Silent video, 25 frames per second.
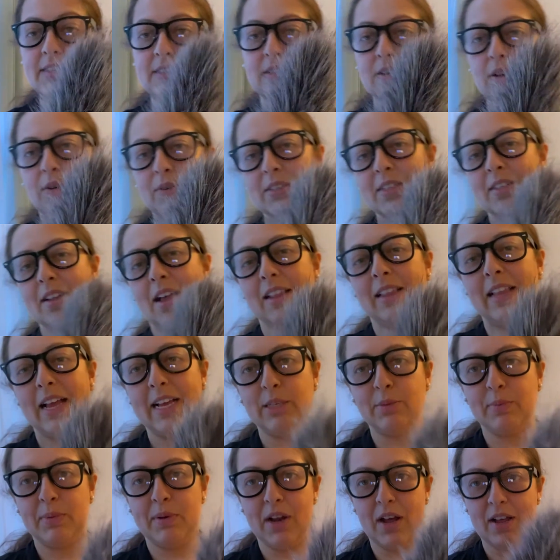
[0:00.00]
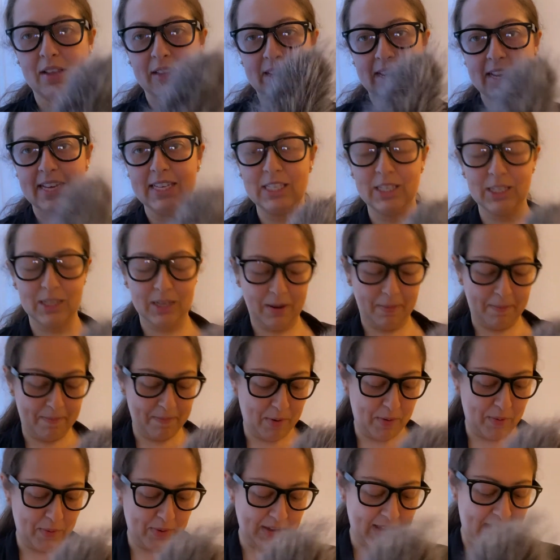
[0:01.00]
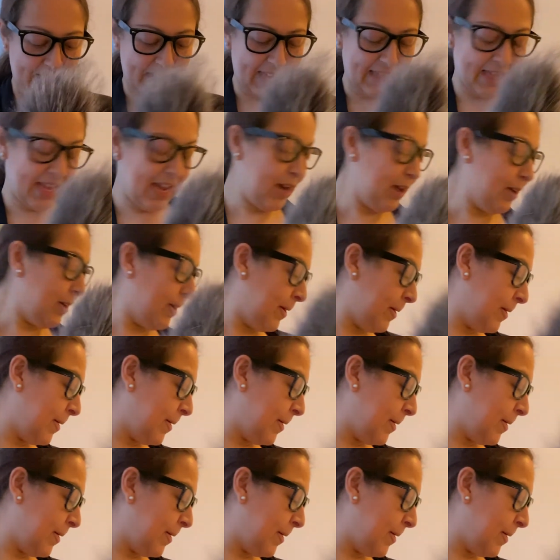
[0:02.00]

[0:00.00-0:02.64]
no, it's not last but not least, but we're getting there.